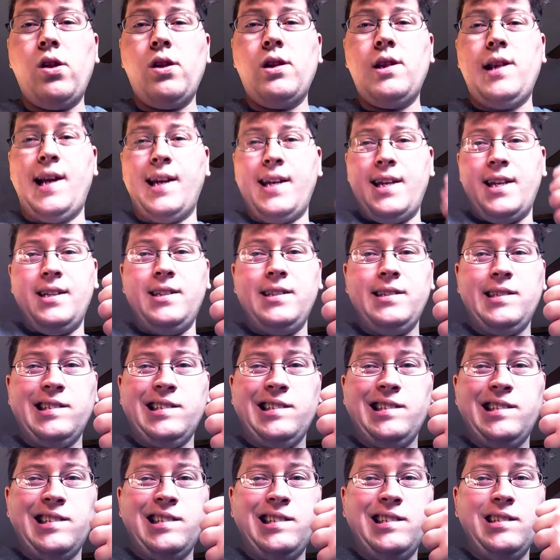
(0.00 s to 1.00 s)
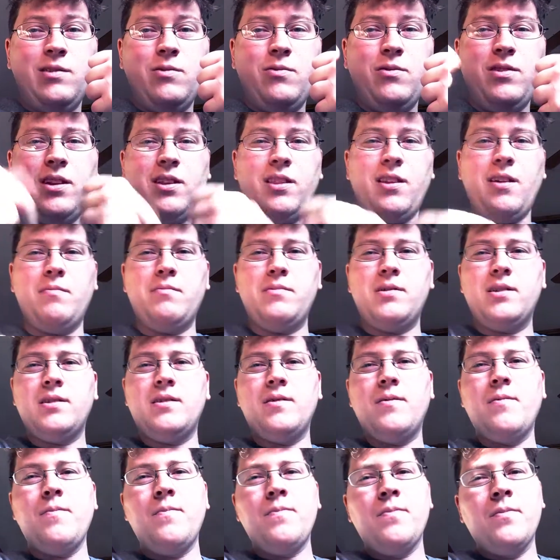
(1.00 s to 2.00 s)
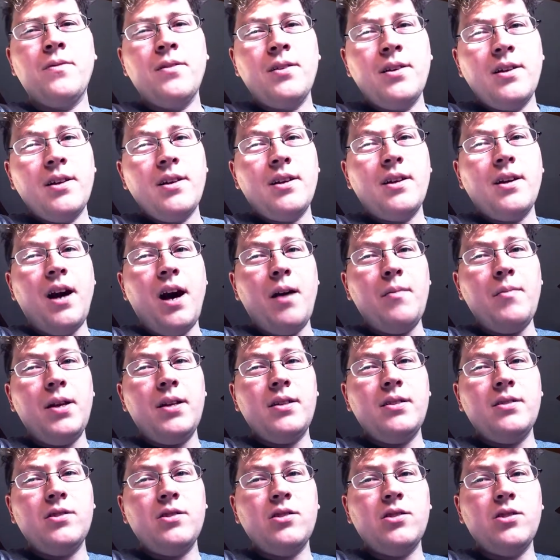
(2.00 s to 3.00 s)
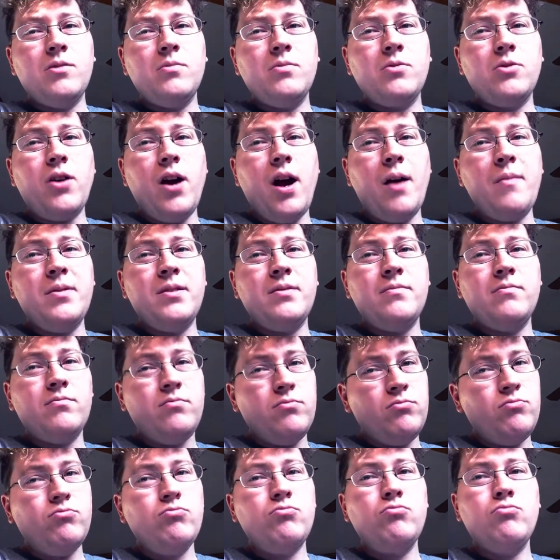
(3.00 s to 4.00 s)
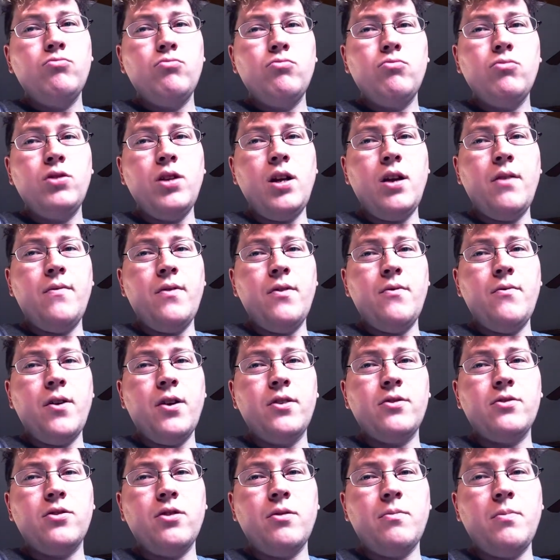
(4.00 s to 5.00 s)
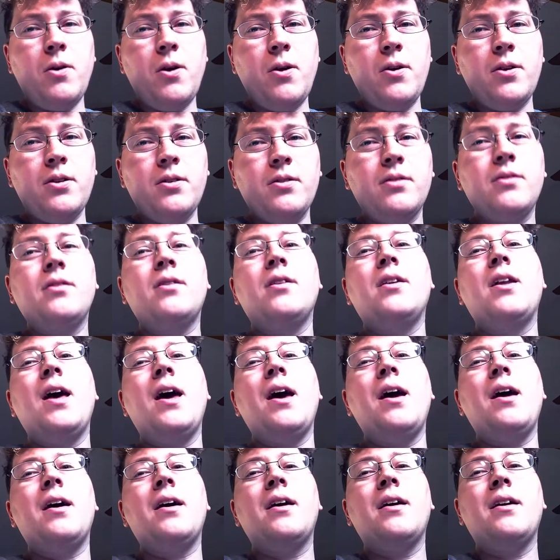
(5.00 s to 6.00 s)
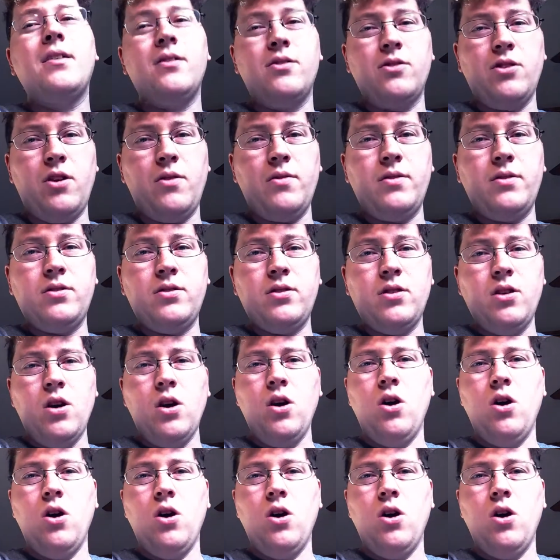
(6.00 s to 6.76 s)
liking the thumbs, commenting, subscribing, send a few friends to the party. And hey, as always,